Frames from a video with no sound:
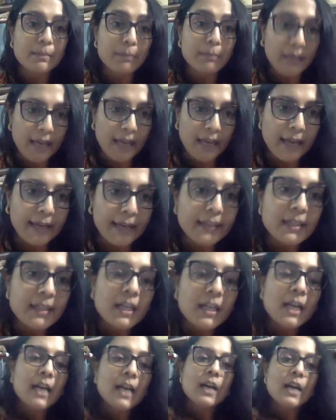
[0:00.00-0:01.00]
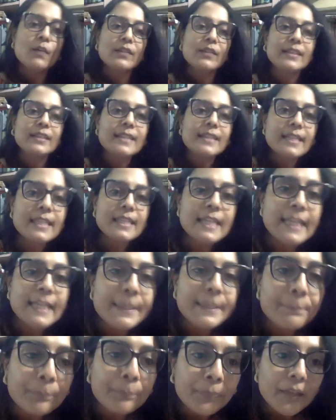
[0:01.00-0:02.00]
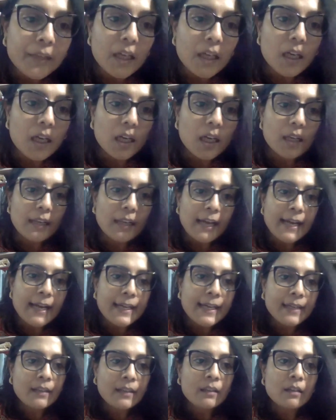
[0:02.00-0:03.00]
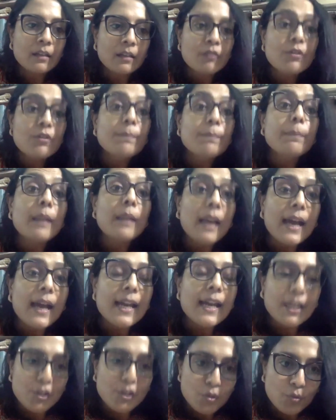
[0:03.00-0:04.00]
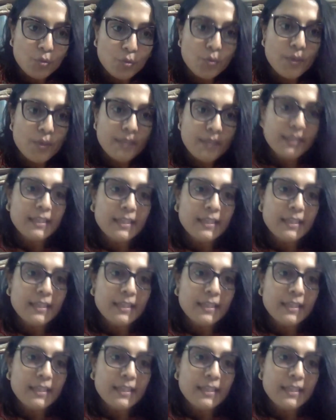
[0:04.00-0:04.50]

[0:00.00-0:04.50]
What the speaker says: replied with 16 line reply to his.